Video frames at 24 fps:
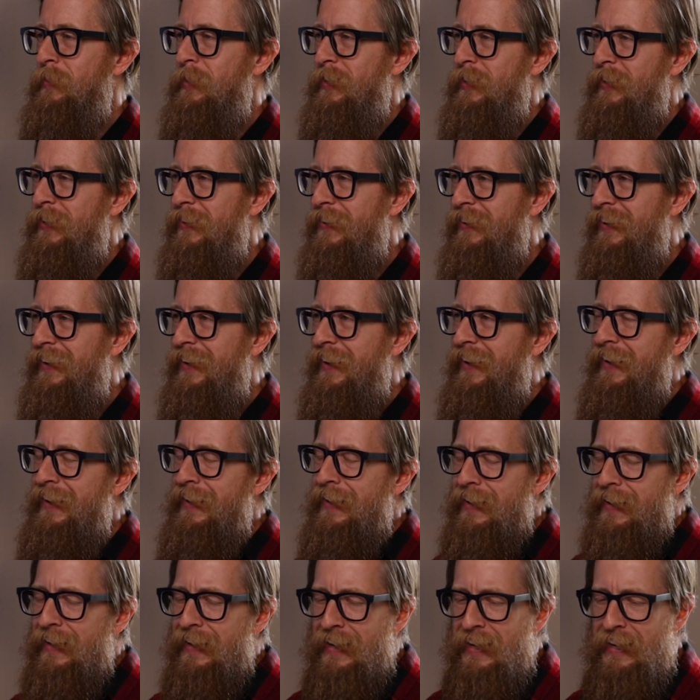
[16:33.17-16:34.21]

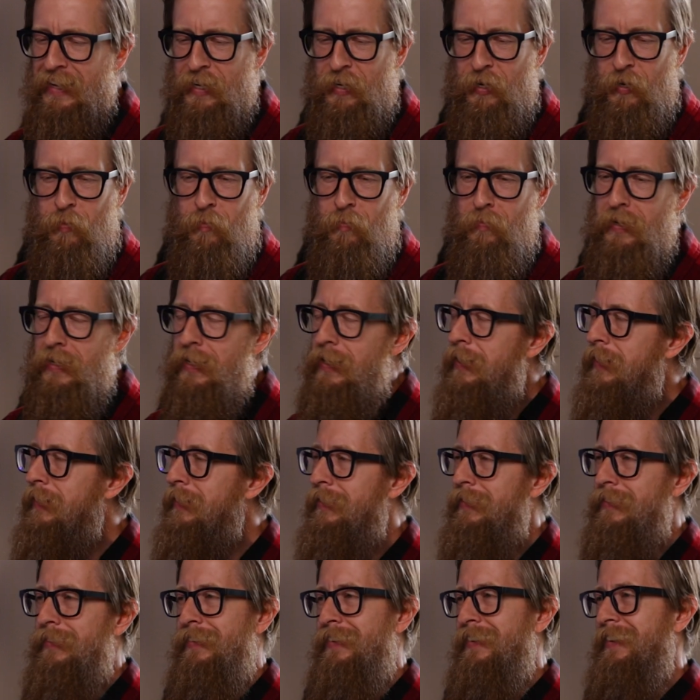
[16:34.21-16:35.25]
And it
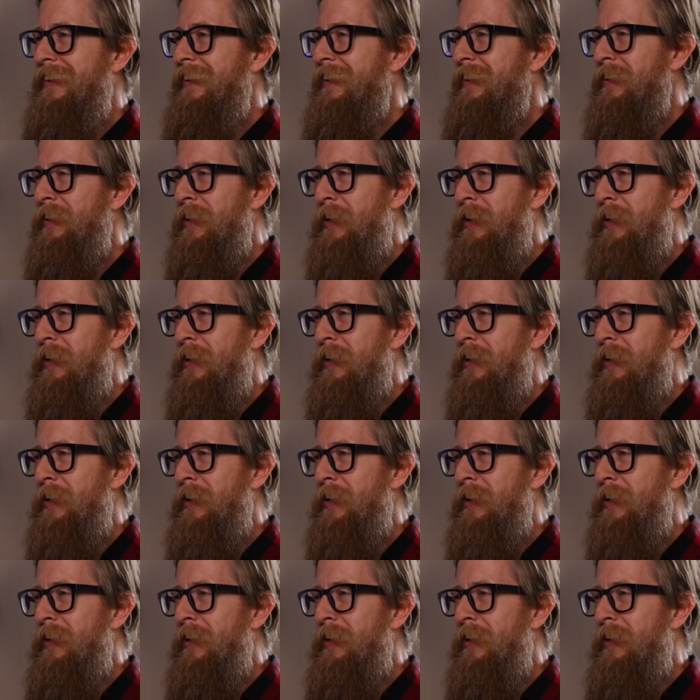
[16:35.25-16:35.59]
immediately,